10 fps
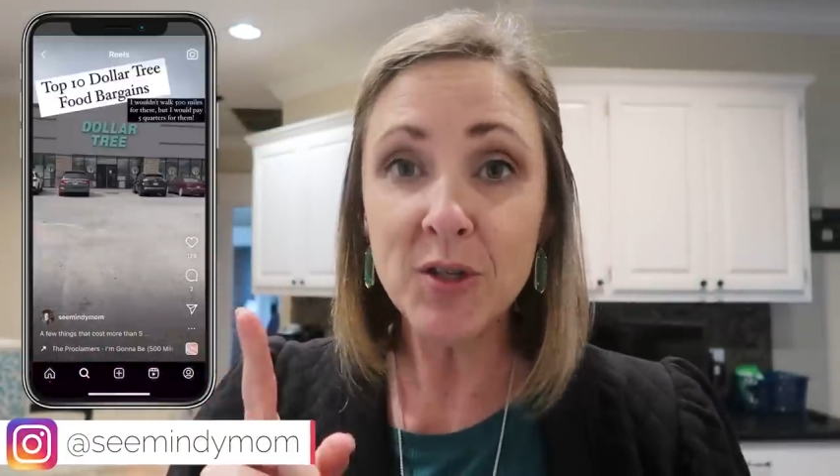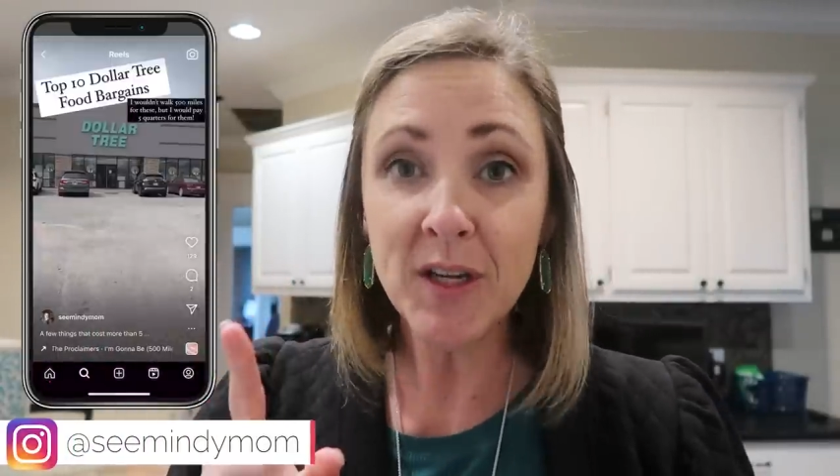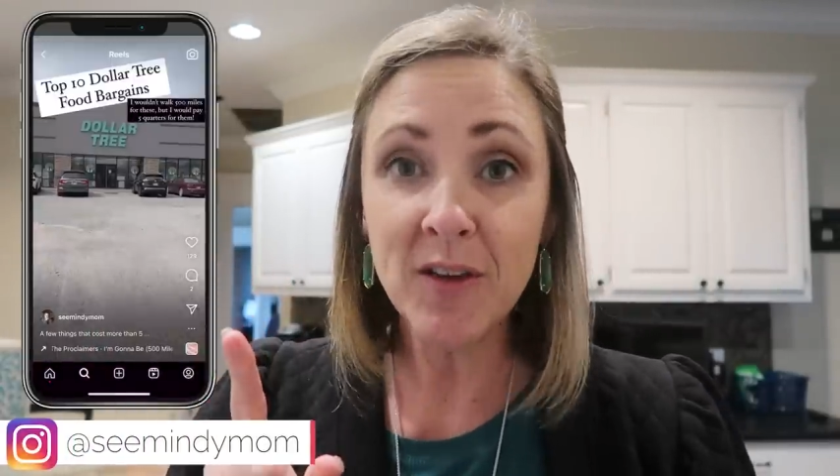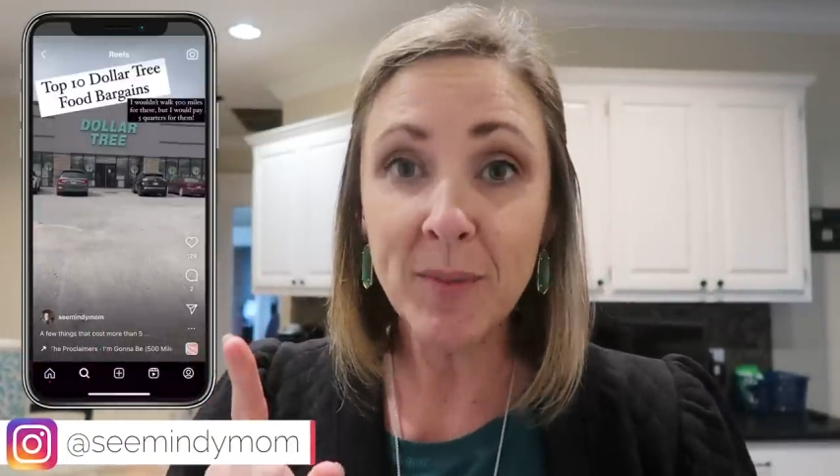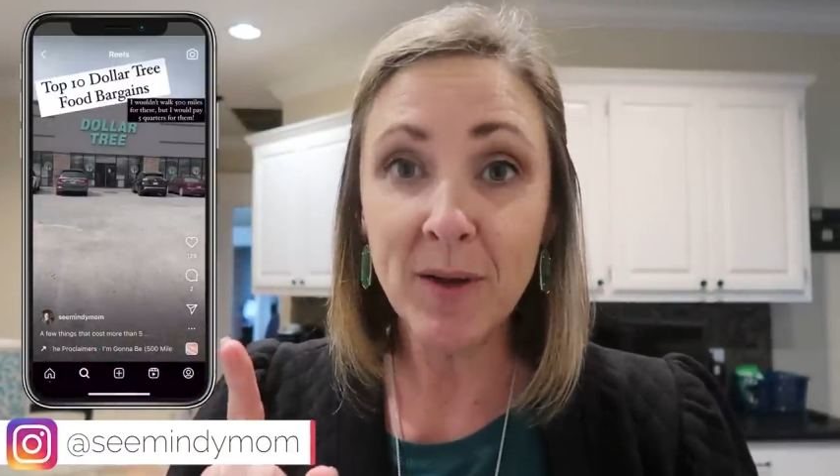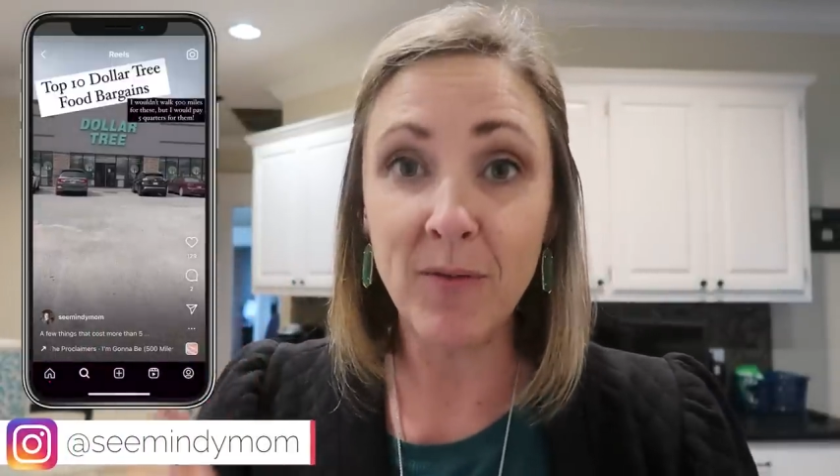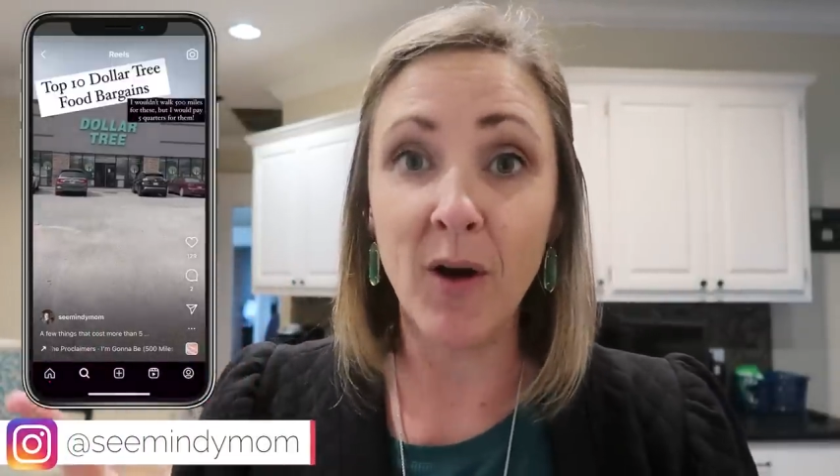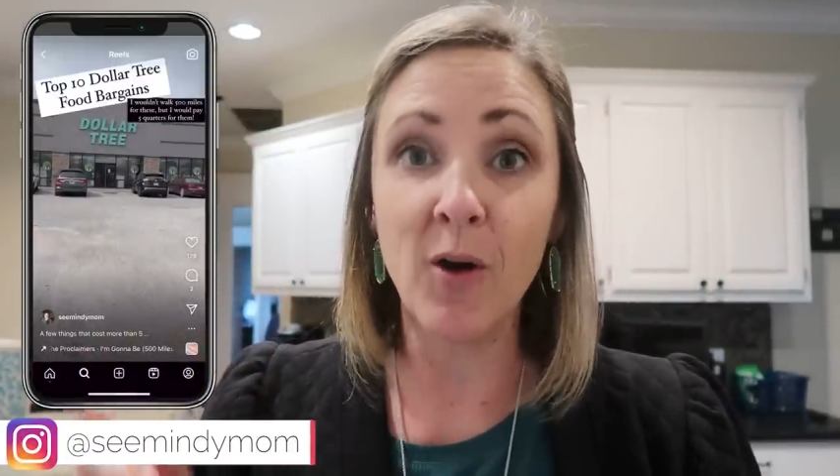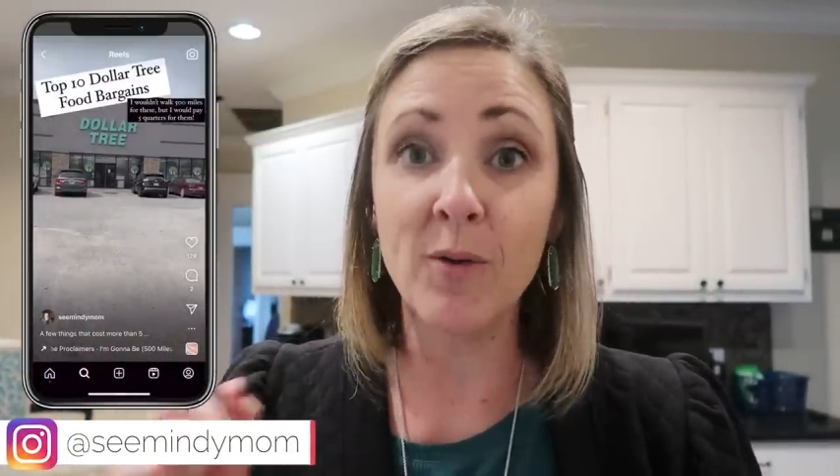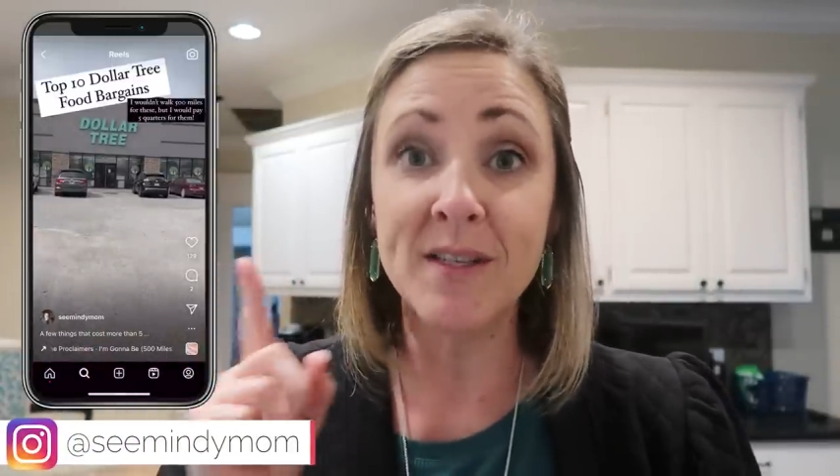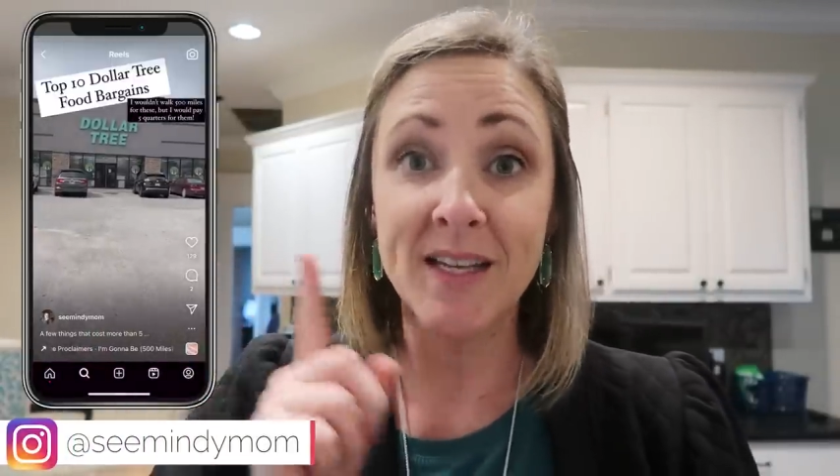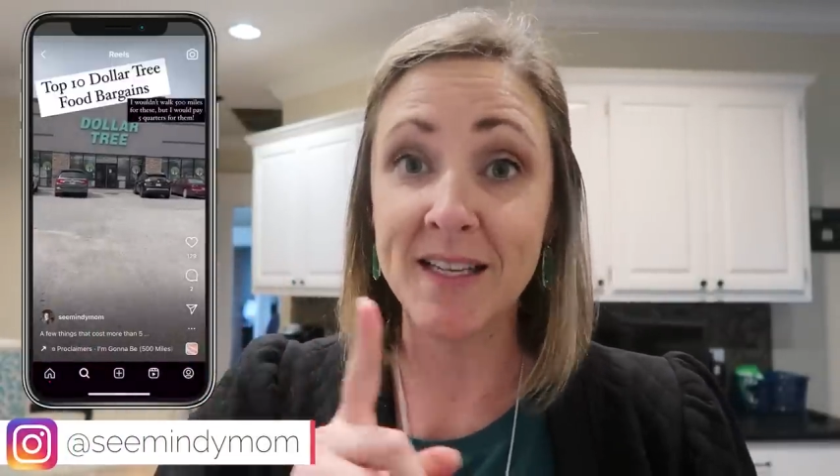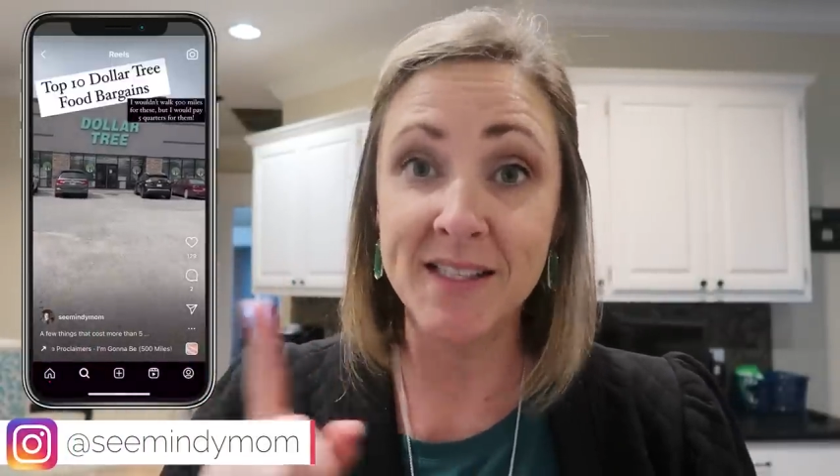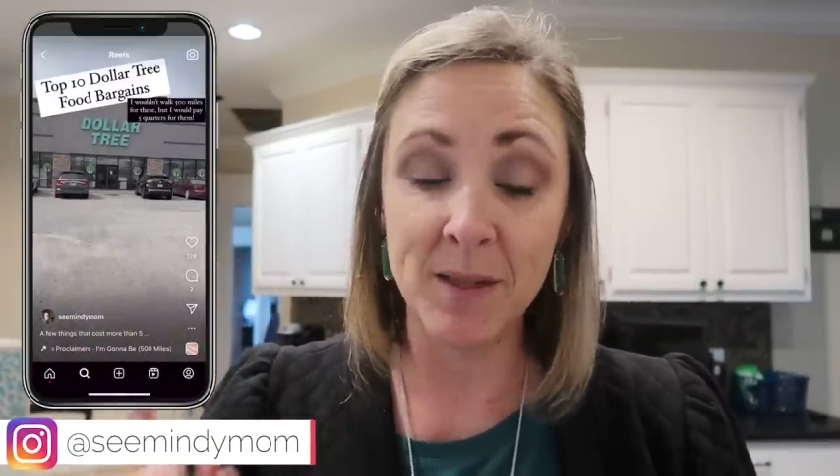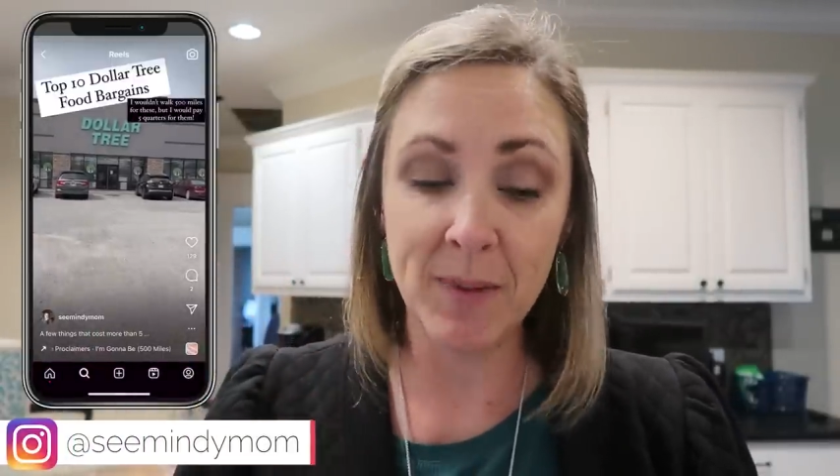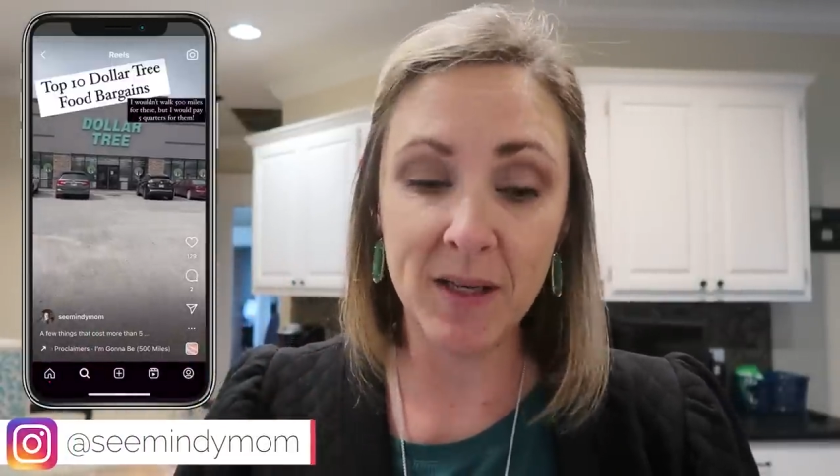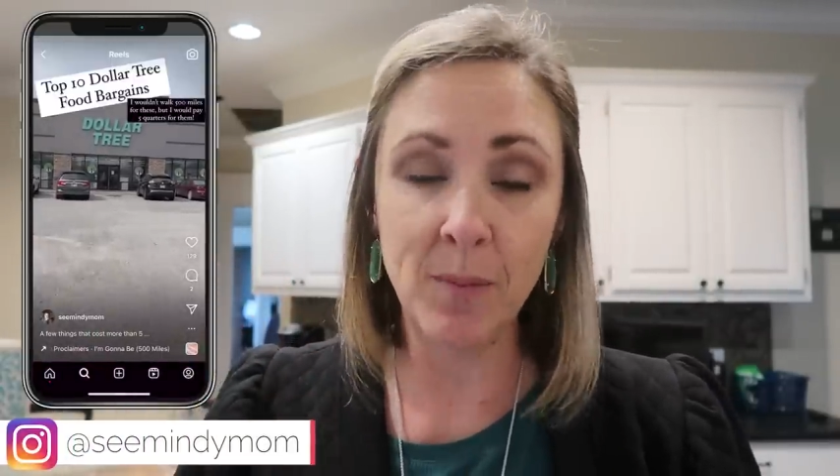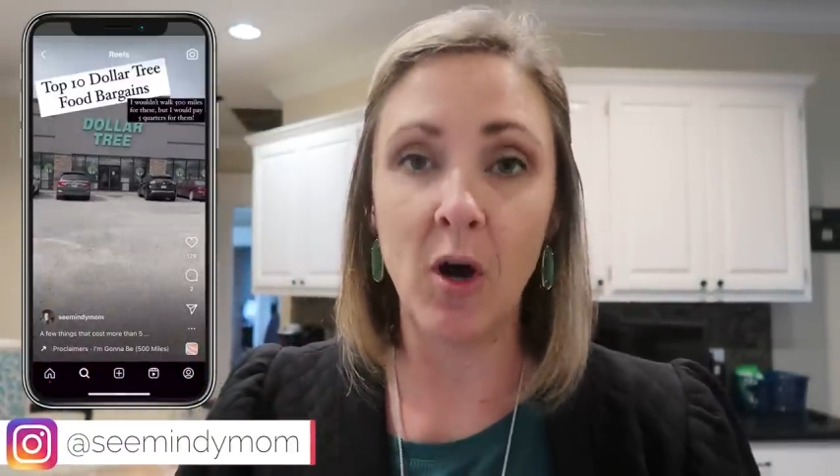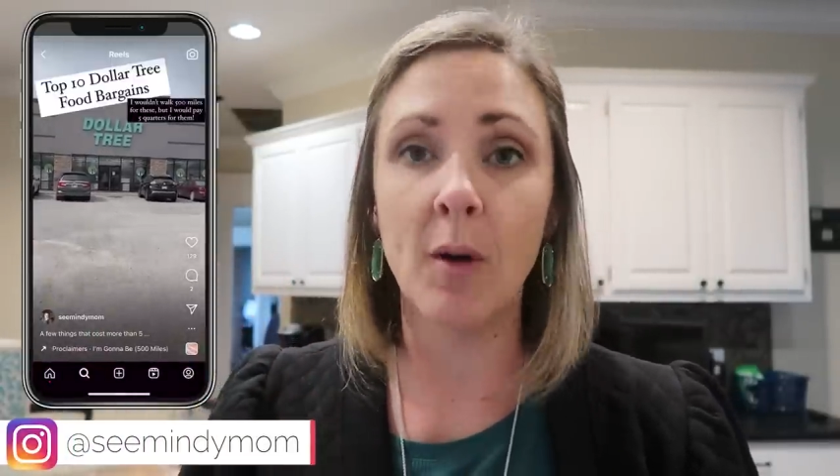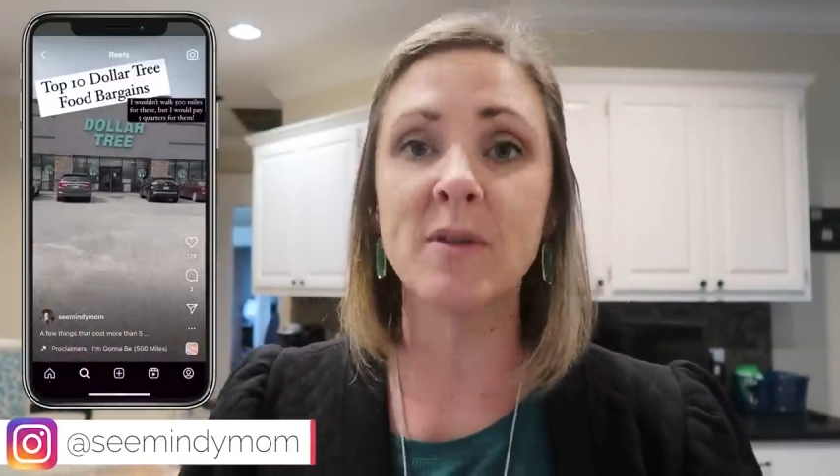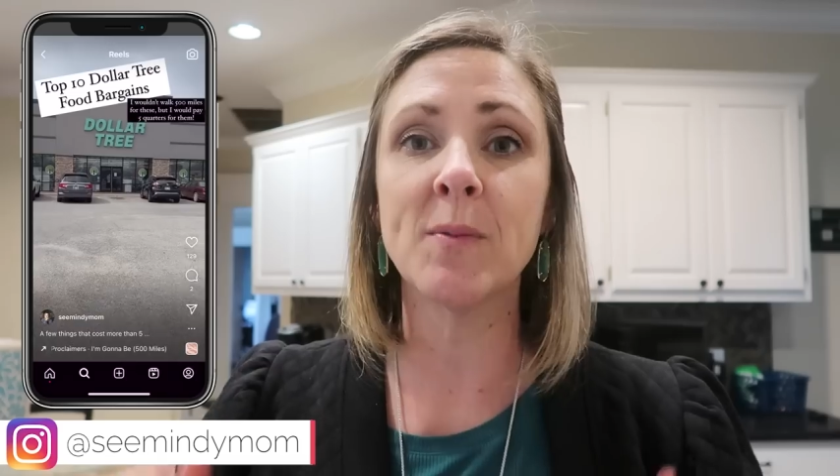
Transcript: sure to give me a follow. It's at See Mindy Mom,